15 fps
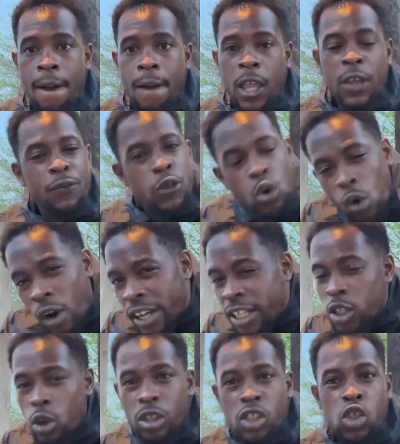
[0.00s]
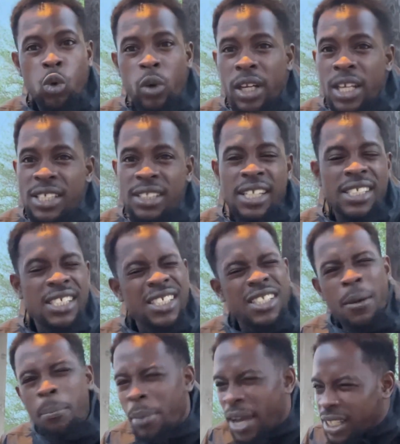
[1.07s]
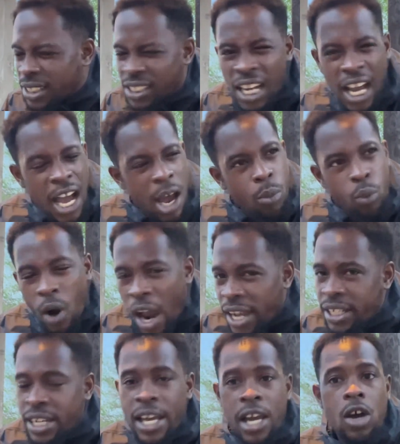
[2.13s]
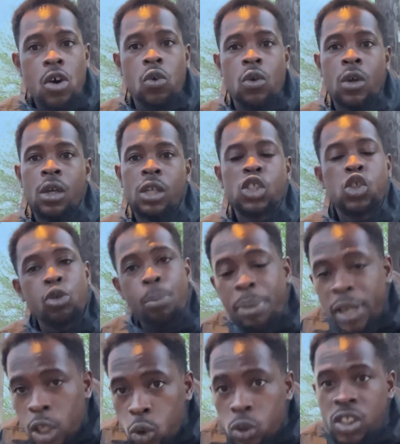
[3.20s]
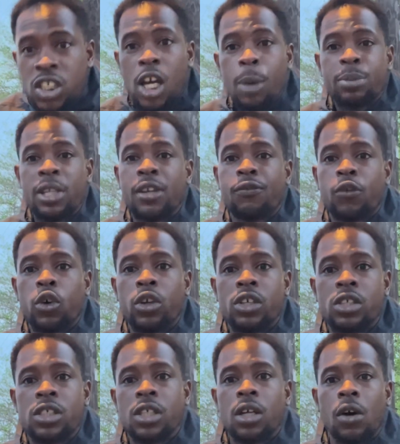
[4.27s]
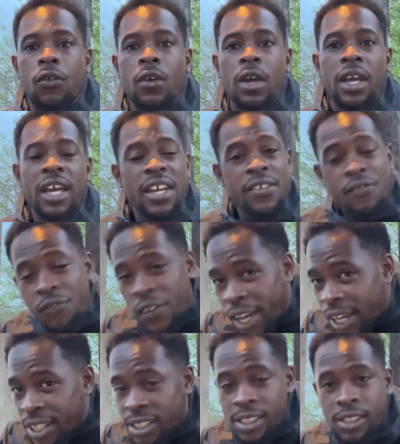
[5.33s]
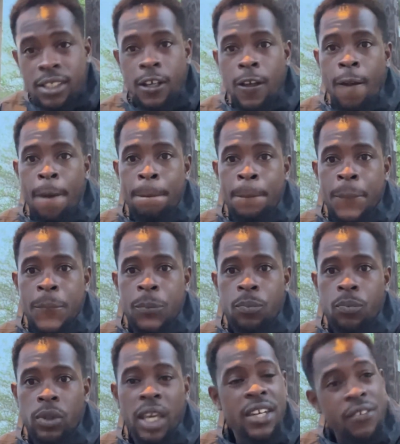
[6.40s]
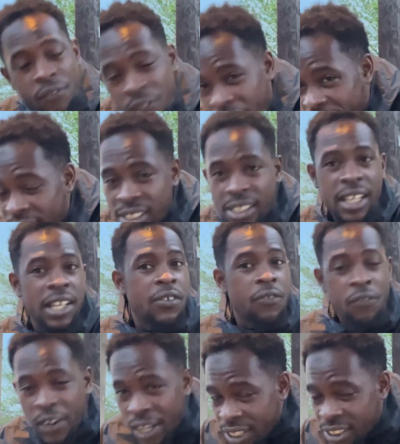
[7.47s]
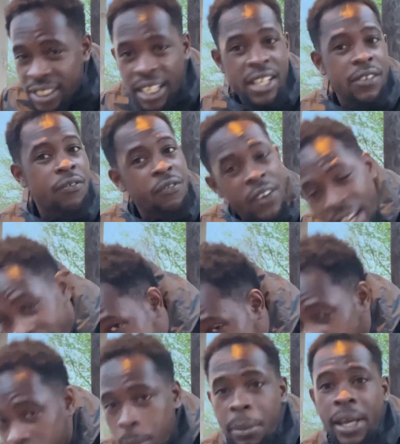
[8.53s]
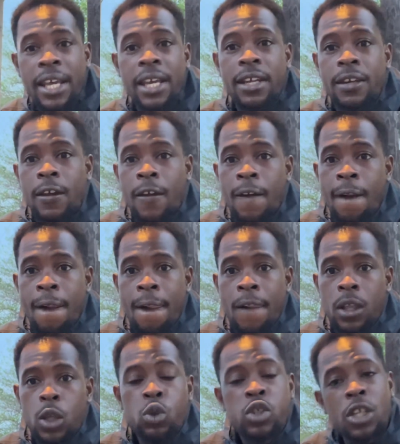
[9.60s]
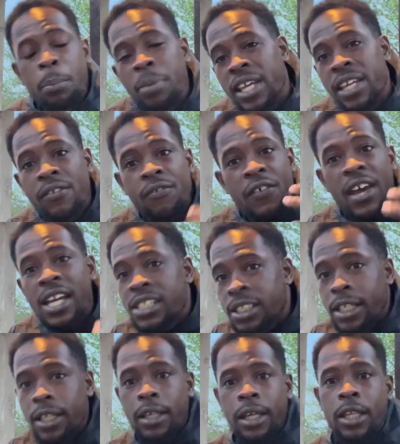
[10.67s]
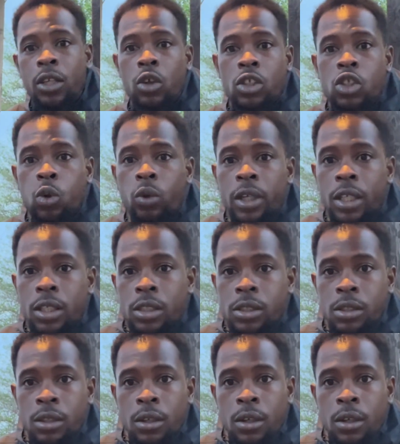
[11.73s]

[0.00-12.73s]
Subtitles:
If you are in your 20s, this is the best time right now to build something for yourself. Invest. Invest, invest, invest, man. You should be investing in your 20s.